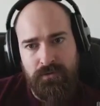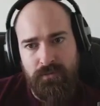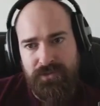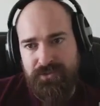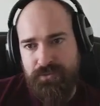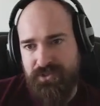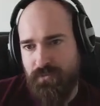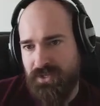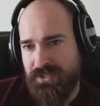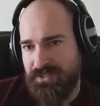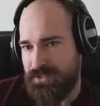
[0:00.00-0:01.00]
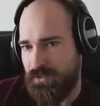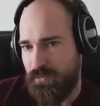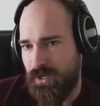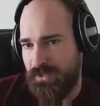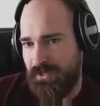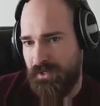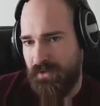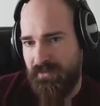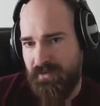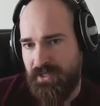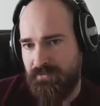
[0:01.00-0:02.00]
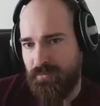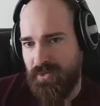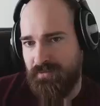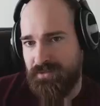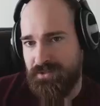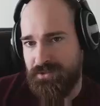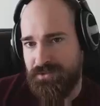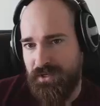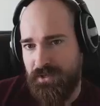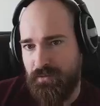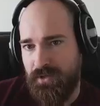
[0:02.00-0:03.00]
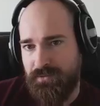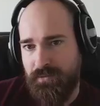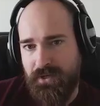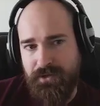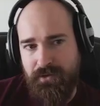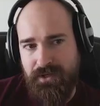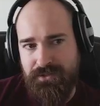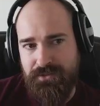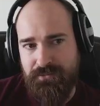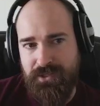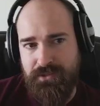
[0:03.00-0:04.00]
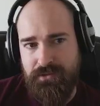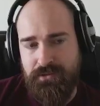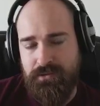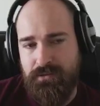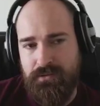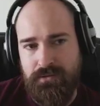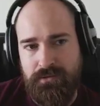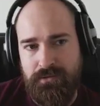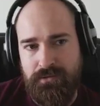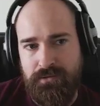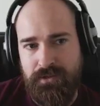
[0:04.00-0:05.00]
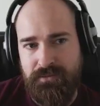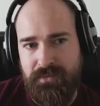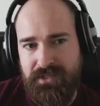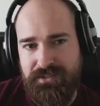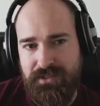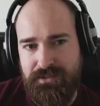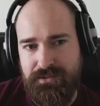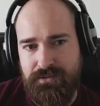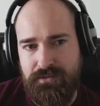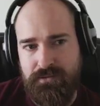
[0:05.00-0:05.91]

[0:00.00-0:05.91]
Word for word: Which which ones do you want? I don't have any of the provinces you say you want. Why are you hostile to me? Doesn't make any sense.